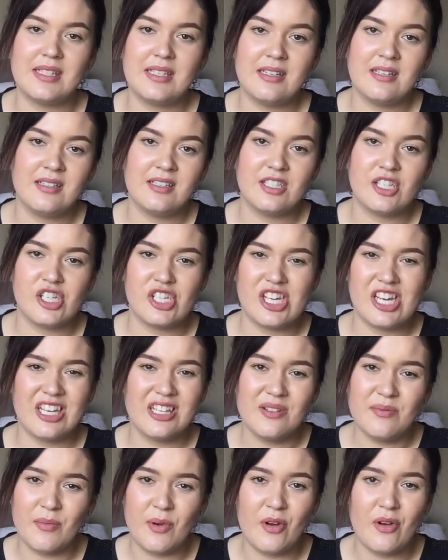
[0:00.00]
then
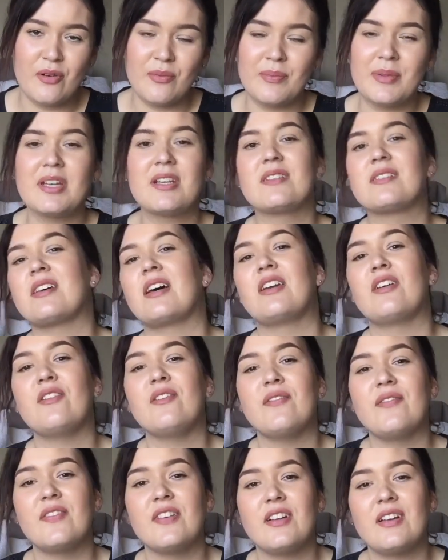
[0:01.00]
share them on, because I
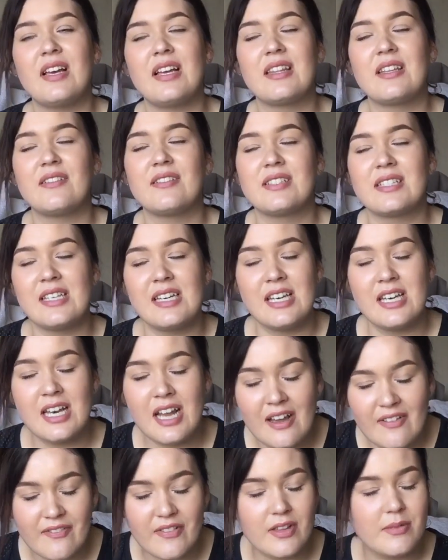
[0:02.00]
don't feel like there is
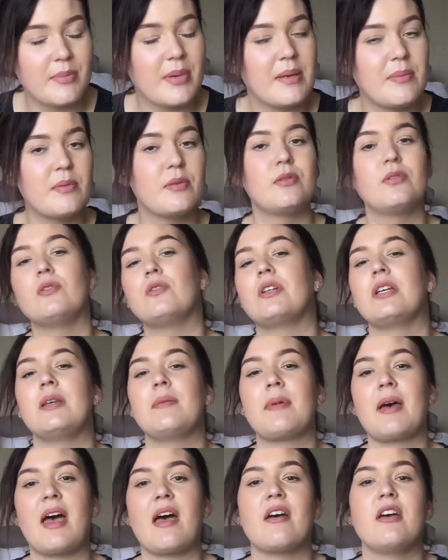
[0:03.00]
enough people talking
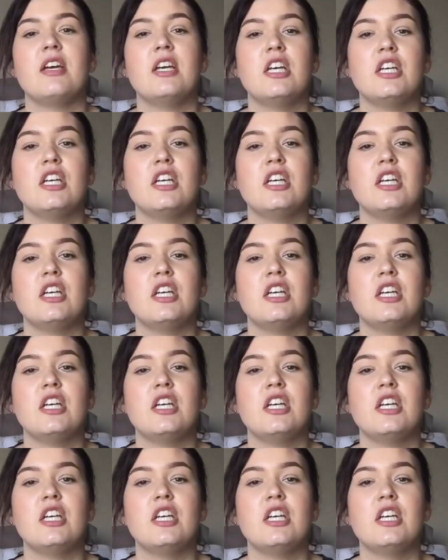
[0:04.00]
about